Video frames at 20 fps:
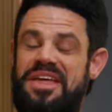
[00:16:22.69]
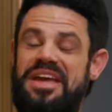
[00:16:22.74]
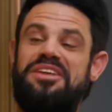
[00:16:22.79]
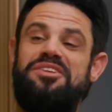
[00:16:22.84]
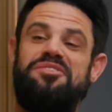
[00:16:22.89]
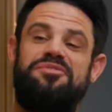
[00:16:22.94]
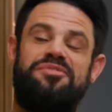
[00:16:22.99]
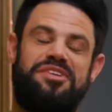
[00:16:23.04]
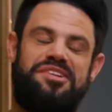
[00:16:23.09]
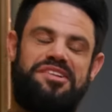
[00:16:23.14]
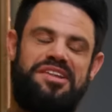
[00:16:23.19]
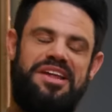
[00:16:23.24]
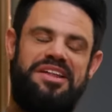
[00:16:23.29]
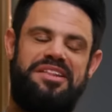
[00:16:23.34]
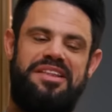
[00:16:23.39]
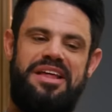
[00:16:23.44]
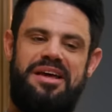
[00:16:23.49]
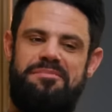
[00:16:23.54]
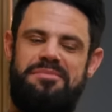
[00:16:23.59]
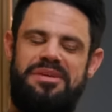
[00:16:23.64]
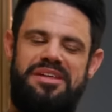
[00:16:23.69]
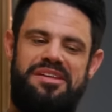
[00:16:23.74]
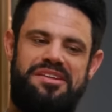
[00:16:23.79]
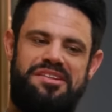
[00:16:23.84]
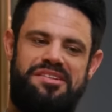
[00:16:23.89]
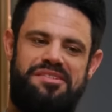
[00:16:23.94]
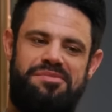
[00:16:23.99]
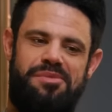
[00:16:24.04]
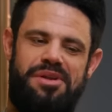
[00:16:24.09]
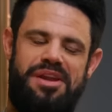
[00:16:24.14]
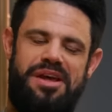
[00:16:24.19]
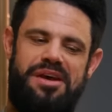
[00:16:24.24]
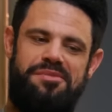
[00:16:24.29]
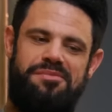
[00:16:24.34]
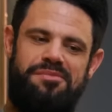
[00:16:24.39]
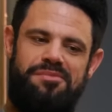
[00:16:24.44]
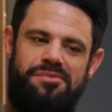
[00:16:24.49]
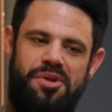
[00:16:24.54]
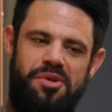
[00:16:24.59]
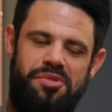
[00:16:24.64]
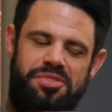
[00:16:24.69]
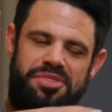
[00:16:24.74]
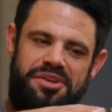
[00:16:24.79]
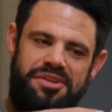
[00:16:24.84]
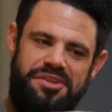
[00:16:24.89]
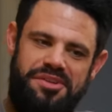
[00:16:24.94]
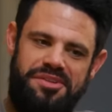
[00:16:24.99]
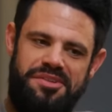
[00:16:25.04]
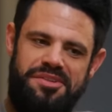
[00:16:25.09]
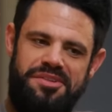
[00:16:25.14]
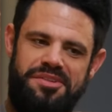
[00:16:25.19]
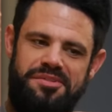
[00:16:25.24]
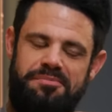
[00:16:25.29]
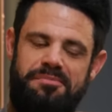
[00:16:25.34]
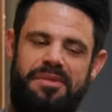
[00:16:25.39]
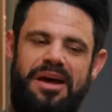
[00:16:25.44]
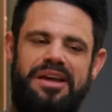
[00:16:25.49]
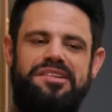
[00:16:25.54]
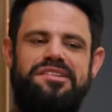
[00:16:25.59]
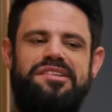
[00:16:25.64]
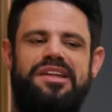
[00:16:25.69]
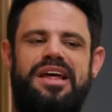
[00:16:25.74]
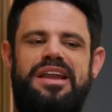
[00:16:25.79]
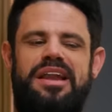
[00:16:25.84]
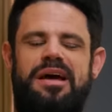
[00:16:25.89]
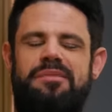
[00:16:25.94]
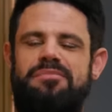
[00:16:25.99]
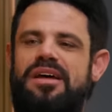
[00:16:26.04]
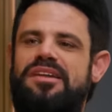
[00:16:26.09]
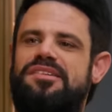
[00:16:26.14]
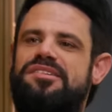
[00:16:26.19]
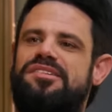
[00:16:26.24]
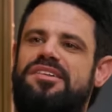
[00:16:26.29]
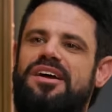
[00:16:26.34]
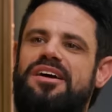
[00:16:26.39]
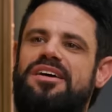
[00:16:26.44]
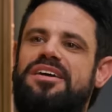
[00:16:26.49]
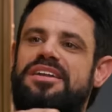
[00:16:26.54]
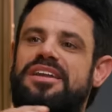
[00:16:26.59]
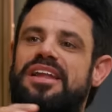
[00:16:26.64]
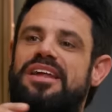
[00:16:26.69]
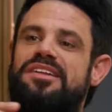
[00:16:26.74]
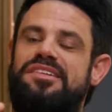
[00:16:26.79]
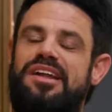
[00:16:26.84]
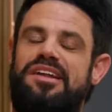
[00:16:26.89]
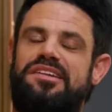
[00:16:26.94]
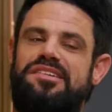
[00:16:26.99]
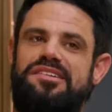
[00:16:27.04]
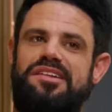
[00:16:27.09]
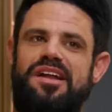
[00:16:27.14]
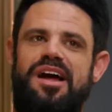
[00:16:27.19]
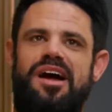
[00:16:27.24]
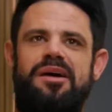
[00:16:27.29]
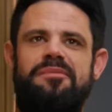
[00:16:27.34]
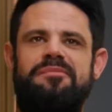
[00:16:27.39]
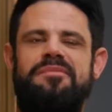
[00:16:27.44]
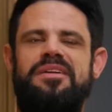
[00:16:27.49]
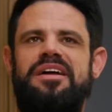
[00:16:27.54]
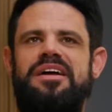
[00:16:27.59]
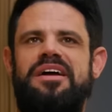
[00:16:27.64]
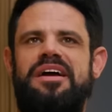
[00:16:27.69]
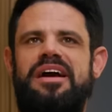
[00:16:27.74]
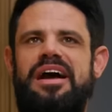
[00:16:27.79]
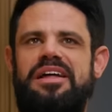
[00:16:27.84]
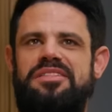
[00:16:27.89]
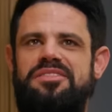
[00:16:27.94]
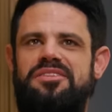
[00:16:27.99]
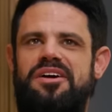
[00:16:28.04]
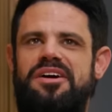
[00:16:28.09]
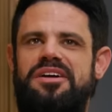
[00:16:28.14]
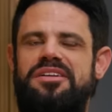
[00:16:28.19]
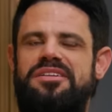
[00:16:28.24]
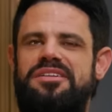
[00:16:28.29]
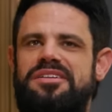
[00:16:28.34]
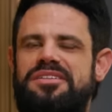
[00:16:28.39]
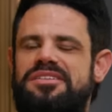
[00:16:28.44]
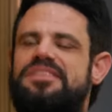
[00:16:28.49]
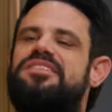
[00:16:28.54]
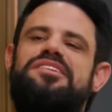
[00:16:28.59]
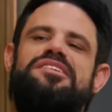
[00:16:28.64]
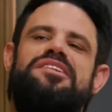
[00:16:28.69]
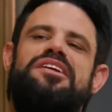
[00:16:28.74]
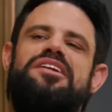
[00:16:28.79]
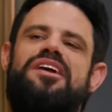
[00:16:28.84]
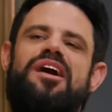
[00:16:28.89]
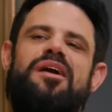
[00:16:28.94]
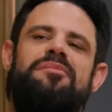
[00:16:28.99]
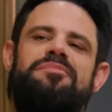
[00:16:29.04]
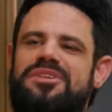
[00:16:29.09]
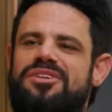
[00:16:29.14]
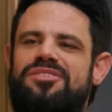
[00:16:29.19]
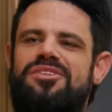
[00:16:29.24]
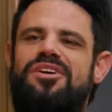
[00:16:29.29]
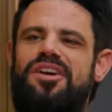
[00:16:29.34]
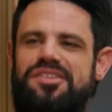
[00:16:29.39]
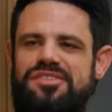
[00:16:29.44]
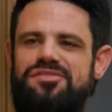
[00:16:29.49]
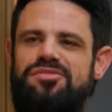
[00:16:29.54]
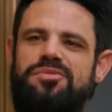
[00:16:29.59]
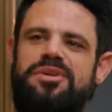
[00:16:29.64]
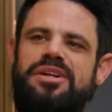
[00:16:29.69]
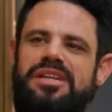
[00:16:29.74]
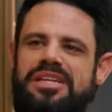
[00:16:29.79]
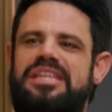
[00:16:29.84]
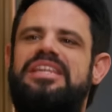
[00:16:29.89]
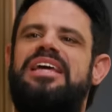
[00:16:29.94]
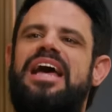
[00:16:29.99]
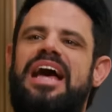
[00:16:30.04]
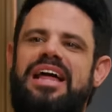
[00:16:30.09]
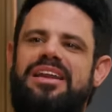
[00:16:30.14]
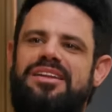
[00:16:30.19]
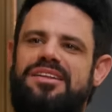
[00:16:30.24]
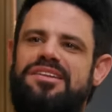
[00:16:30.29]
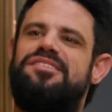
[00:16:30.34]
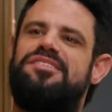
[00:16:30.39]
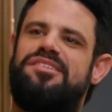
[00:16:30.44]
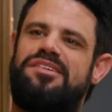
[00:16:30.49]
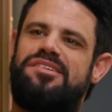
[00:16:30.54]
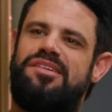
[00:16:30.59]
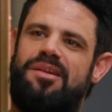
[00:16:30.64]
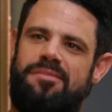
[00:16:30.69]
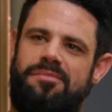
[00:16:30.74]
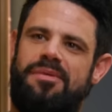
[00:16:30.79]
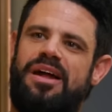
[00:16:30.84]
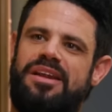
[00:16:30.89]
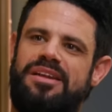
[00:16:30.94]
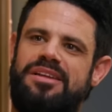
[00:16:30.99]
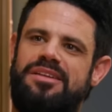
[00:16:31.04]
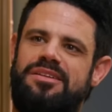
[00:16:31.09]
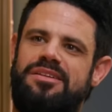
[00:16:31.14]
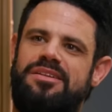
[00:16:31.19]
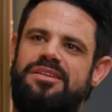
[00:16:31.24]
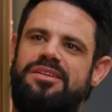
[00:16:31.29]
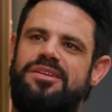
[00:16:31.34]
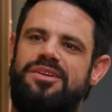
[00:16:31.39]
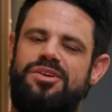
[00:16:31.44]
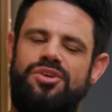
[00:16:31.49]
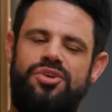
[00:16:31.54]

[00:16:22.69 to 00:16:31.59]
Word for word: thank you for saying that because when I wrote the mindset, I'm not stuck unless I stop, I thought, this could come across really callous to somebody sure.